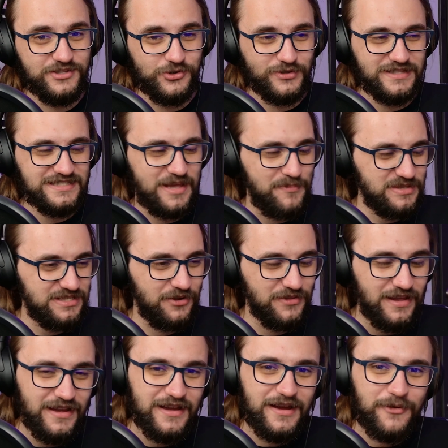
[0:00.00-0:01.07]
enjoyed this episode.
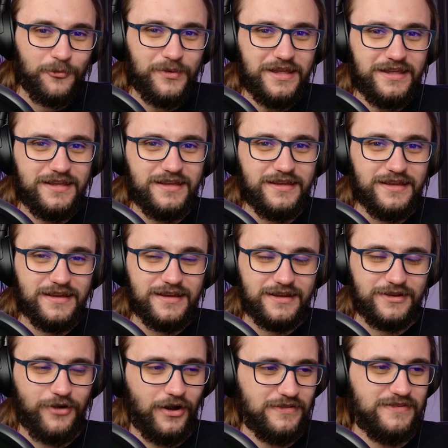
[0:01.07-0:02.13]
We
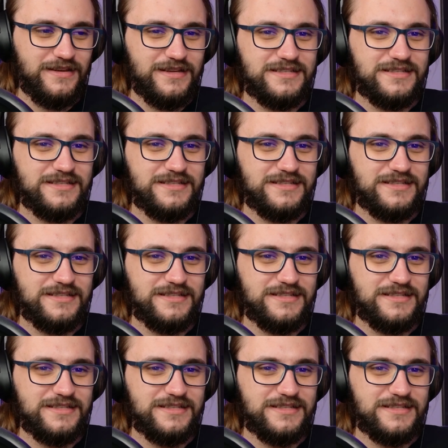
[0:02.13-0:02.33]
got